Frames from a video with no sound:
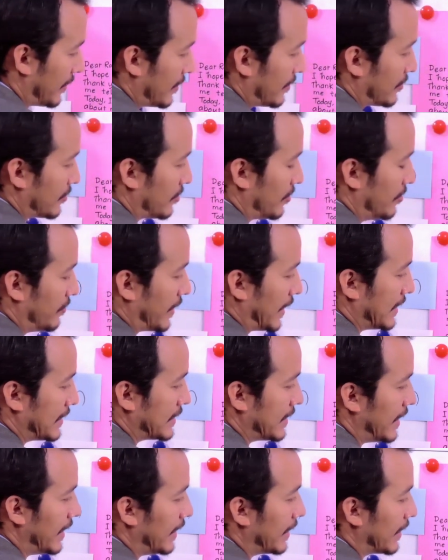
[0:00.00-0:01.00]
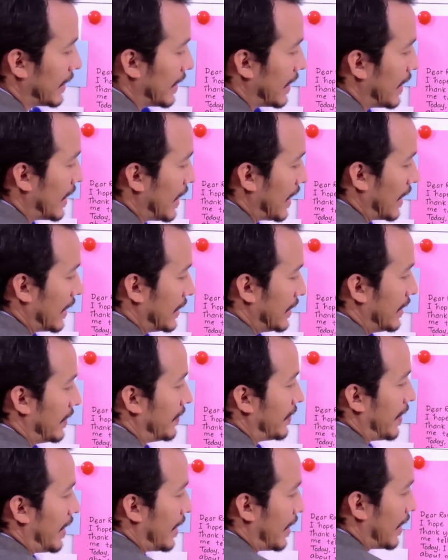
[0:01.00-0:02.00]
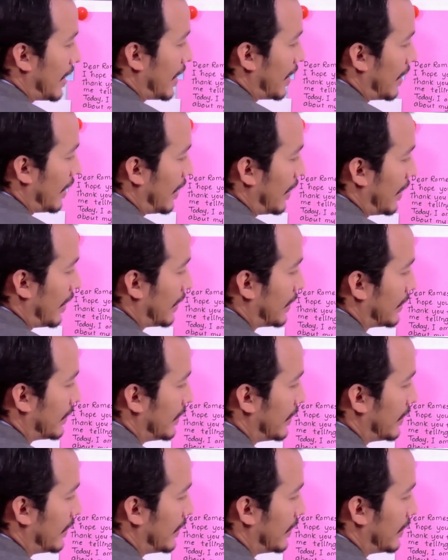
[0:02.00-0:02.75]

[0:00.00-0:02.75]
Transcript: So you can say there are